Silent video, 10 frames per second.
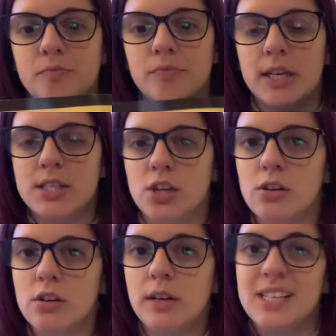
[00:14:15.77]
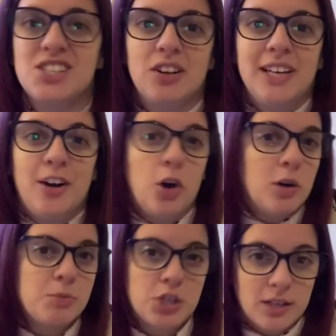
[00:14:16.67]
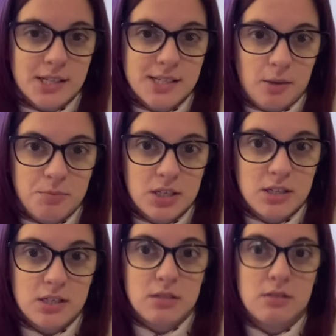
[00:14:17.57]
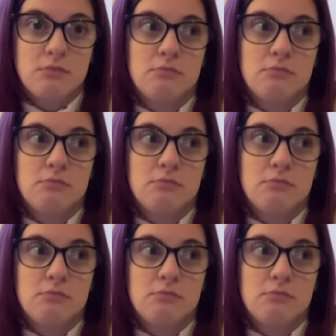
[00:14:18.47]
It's only an optional subject.